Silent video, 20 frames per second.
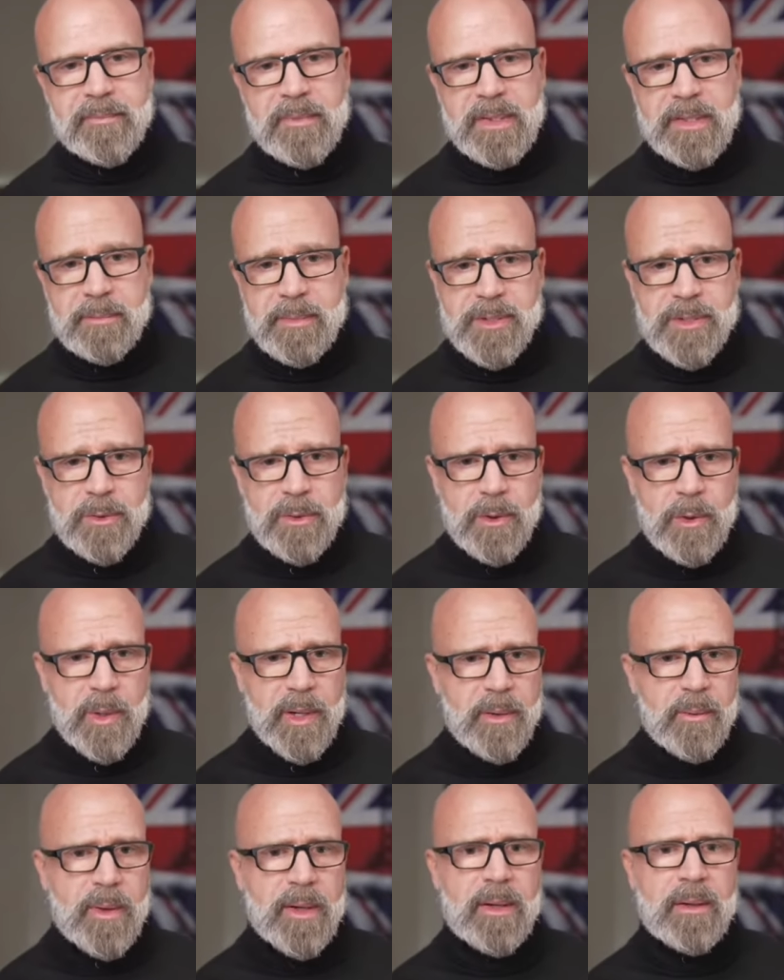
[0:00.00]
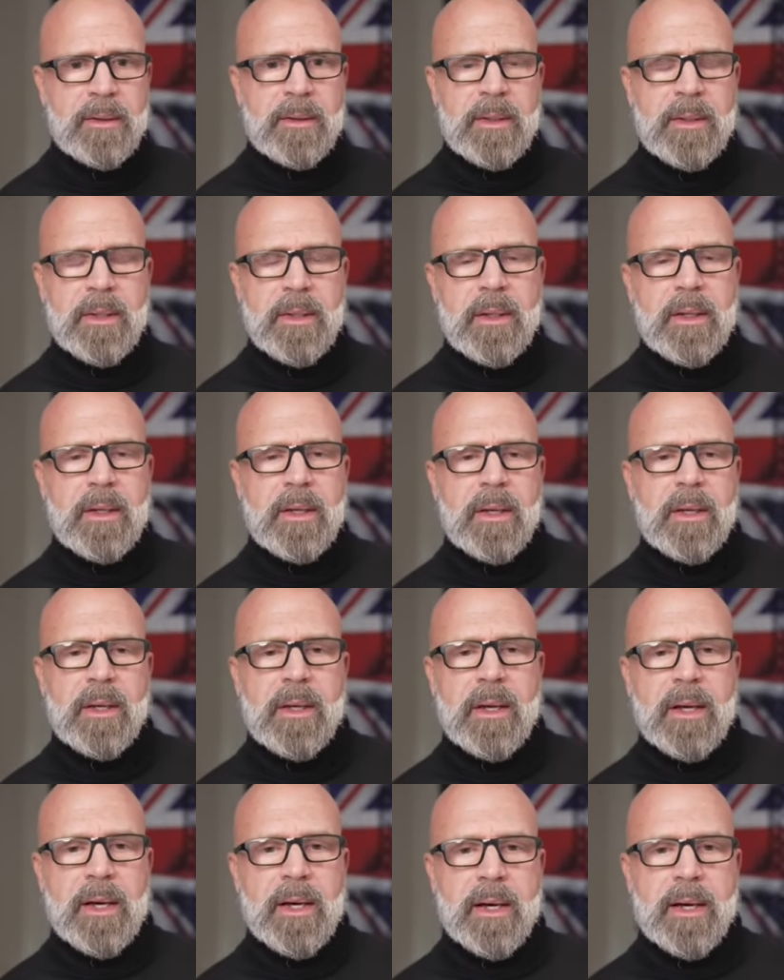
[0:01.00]
They've been doing quite well.
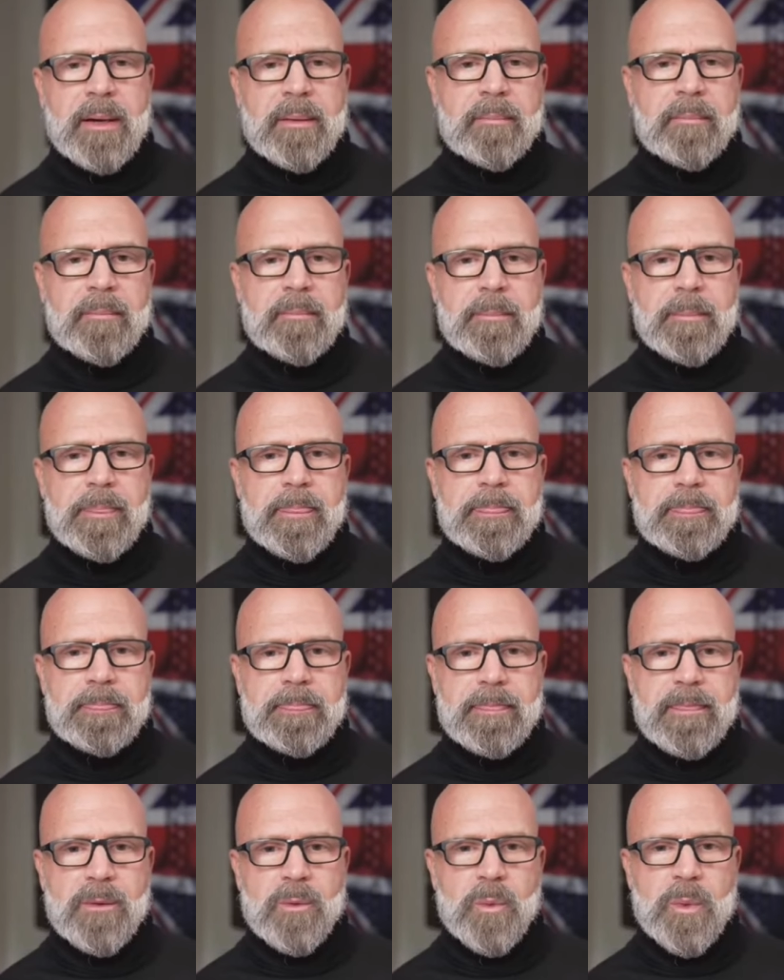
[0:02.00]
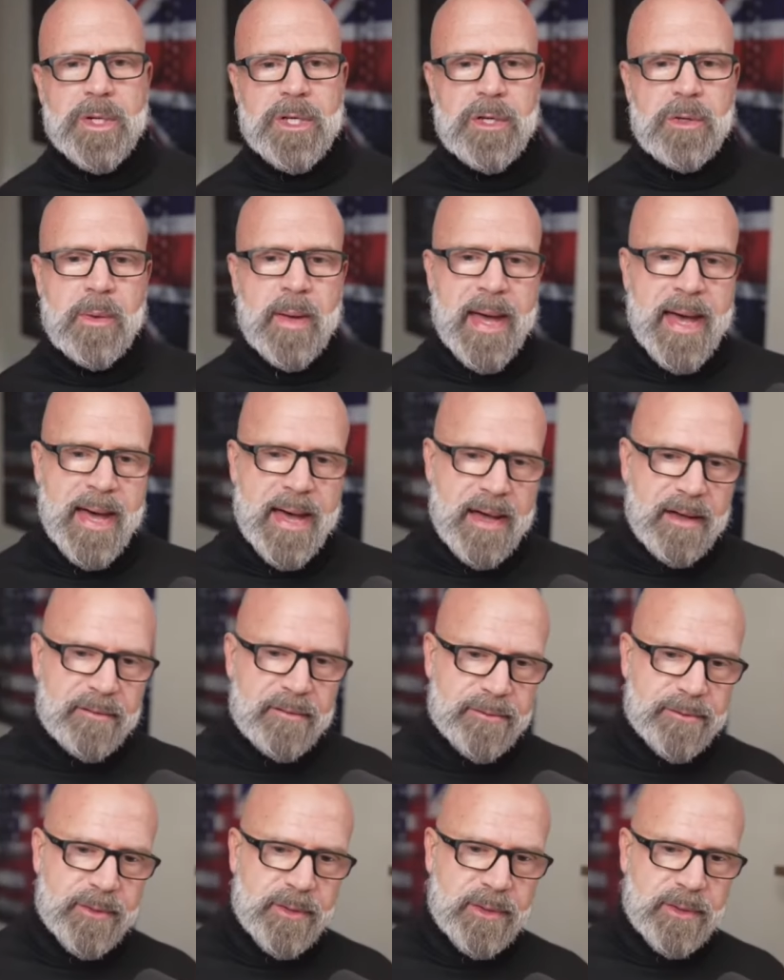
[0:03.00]
Um, when you
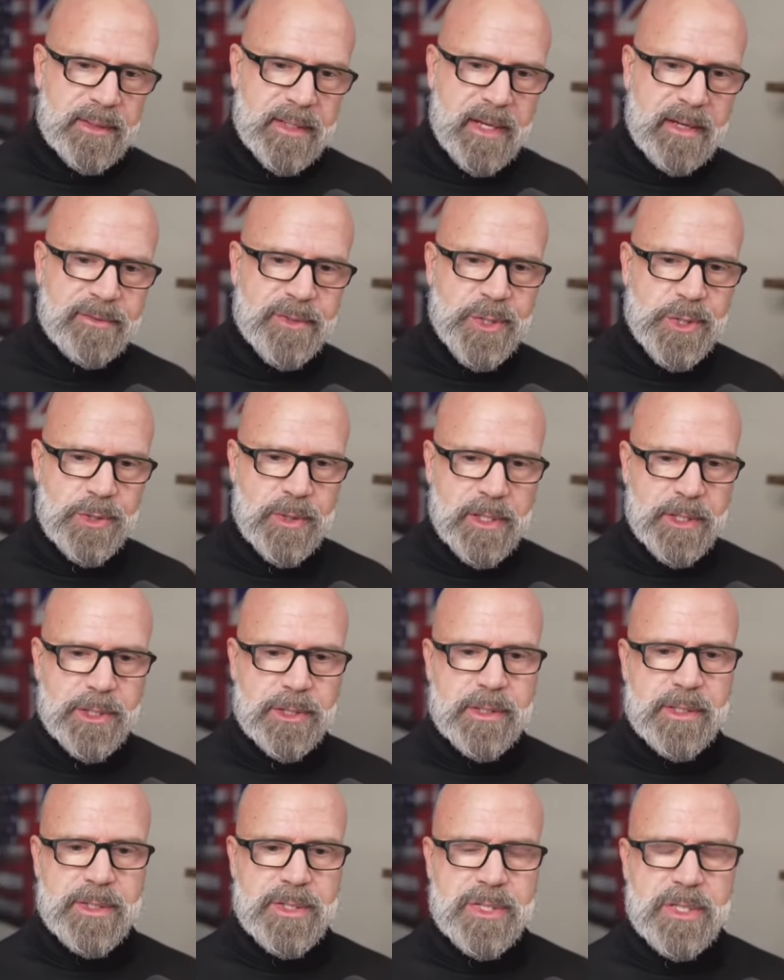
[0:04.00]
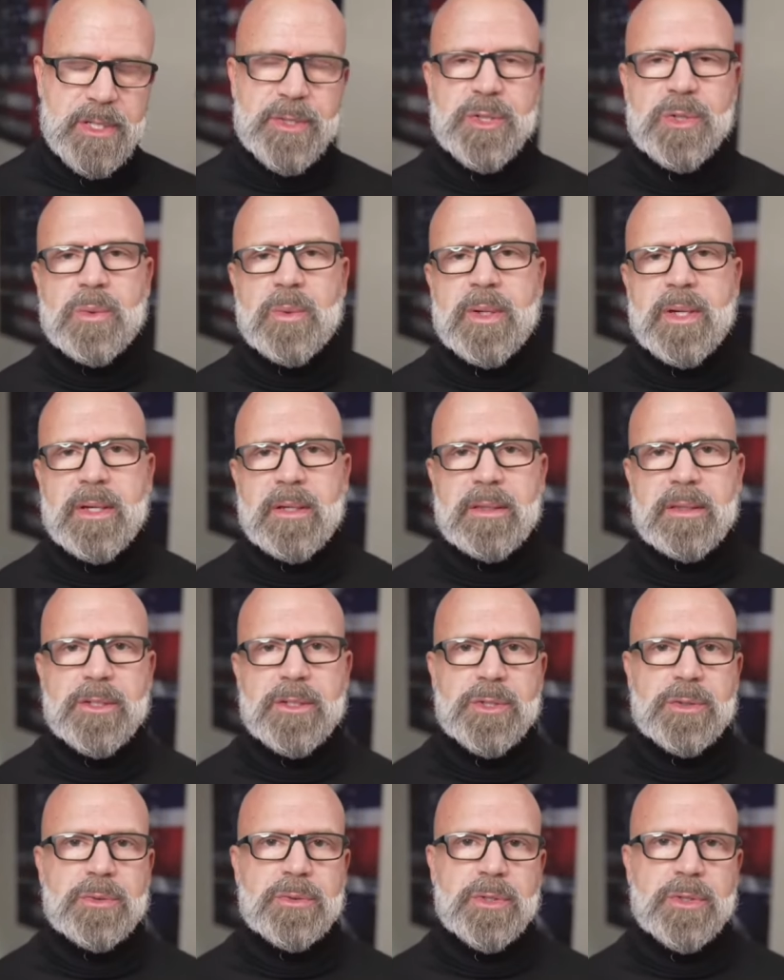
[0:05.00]
have your life structured in such a way
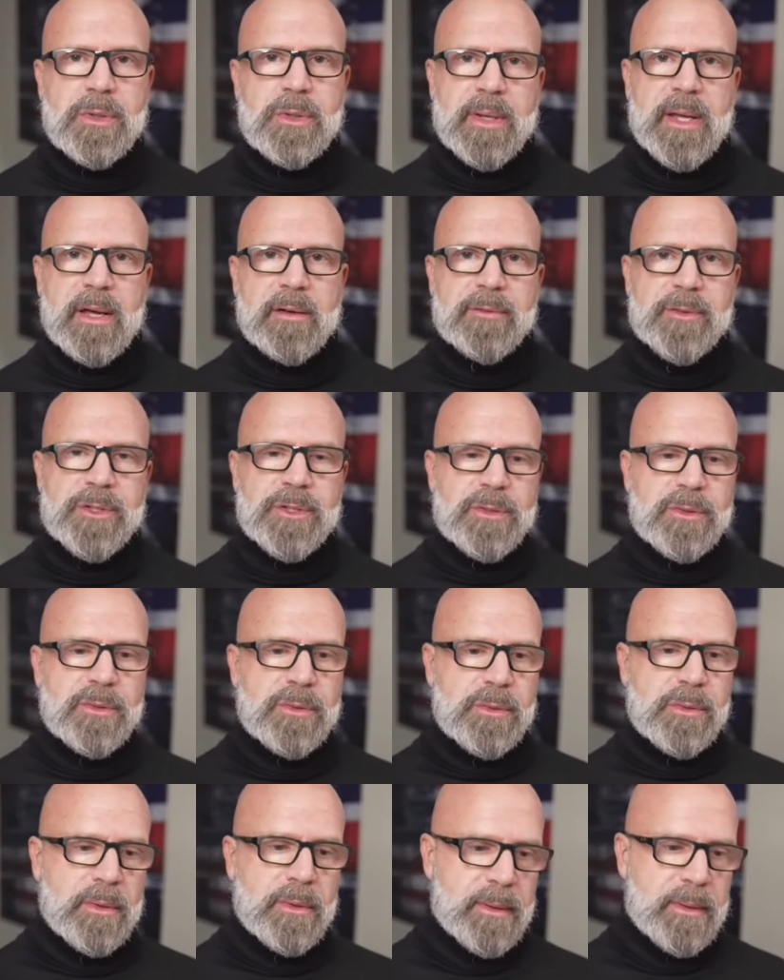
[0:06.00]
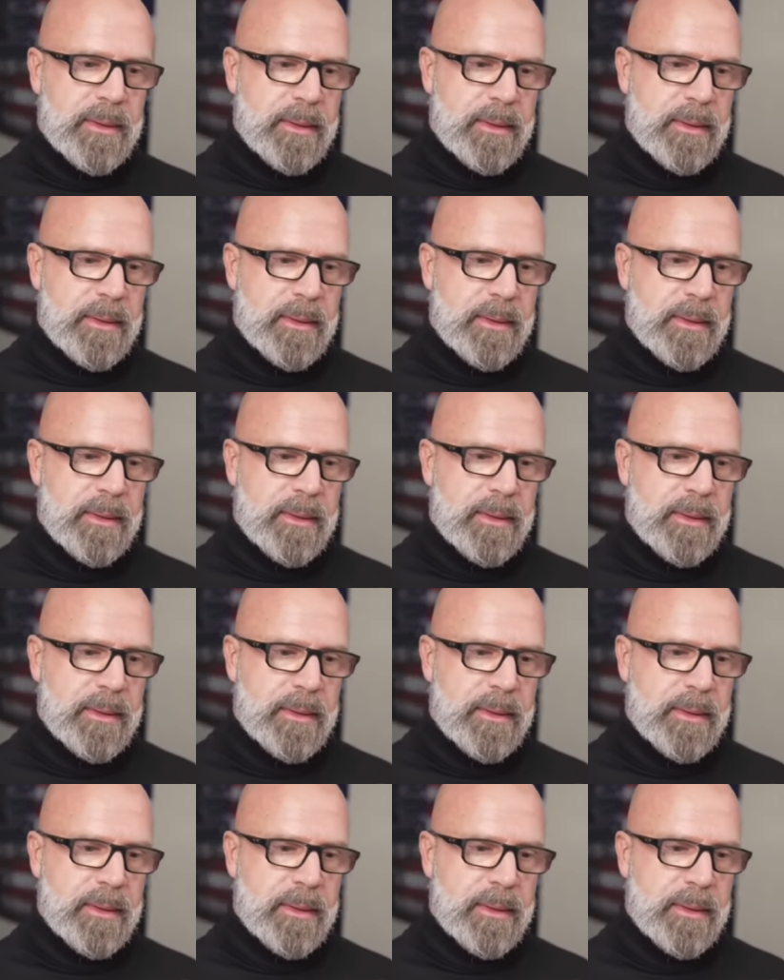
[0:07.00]
that you don't have to